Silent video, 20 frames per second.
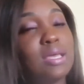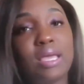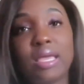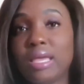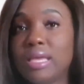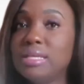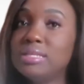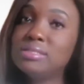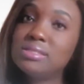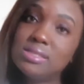
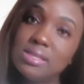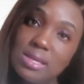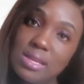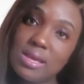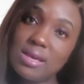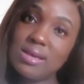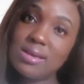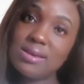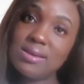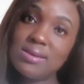E to
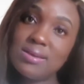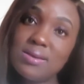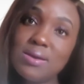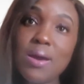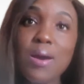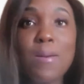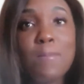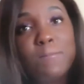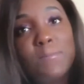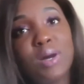the
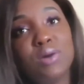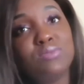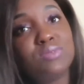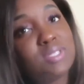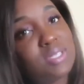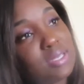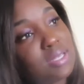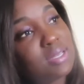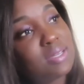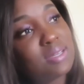Mo
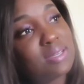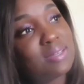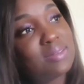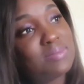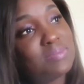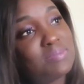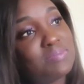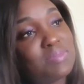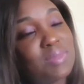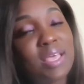to the
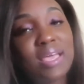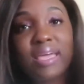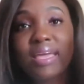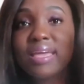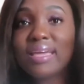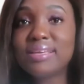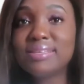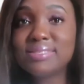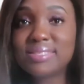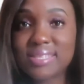
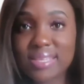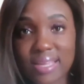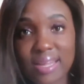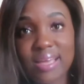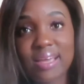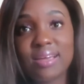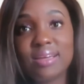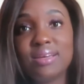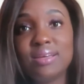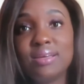E to
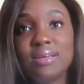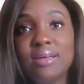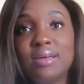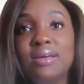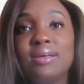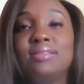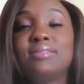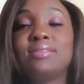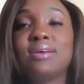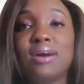the
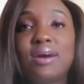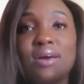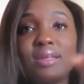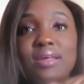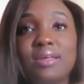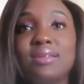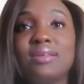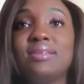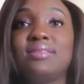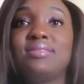dun
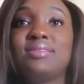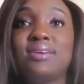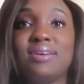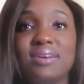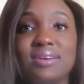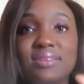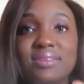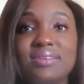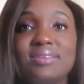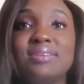and
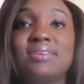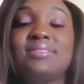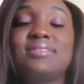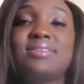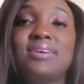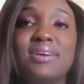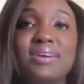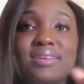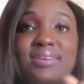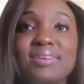dun and
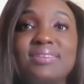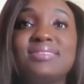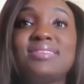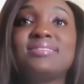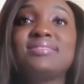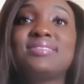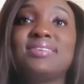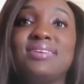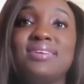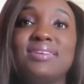dun and
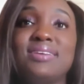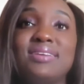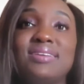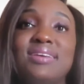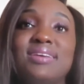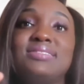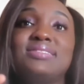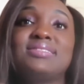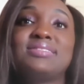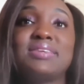dun and
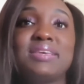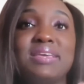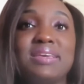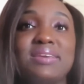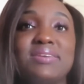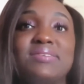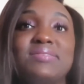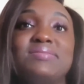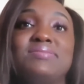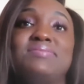it's
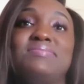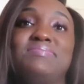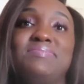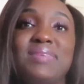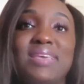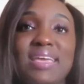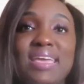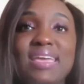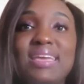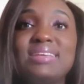you,
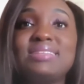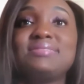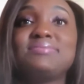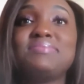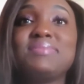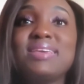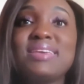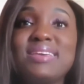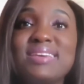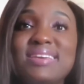eat
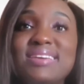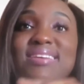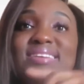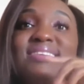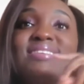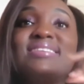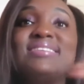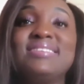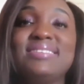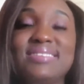
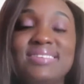me.